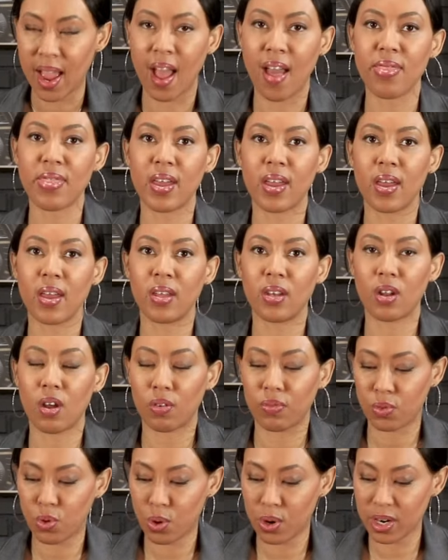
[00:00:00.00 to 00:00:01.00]
And then
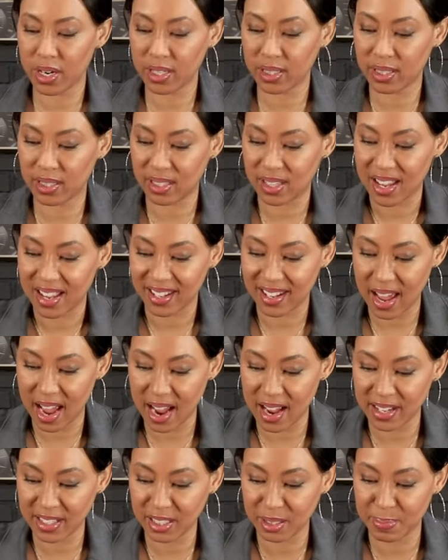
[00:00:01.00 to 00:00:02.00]
of course,
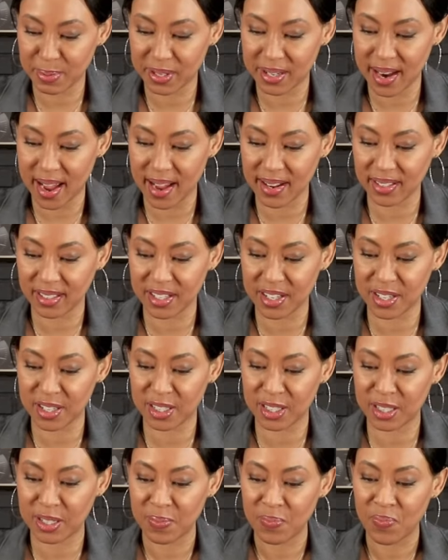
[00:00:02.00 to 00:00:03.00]
last but not
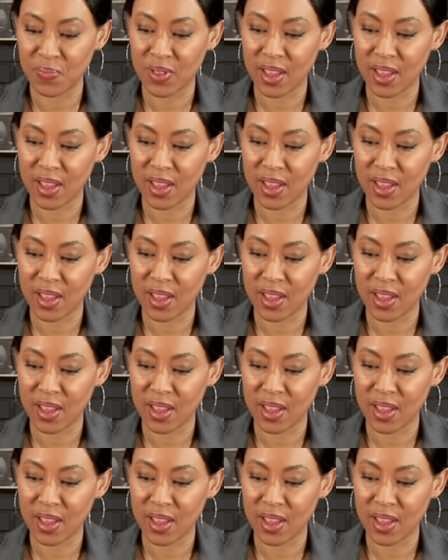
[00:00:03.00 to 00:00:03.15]
least,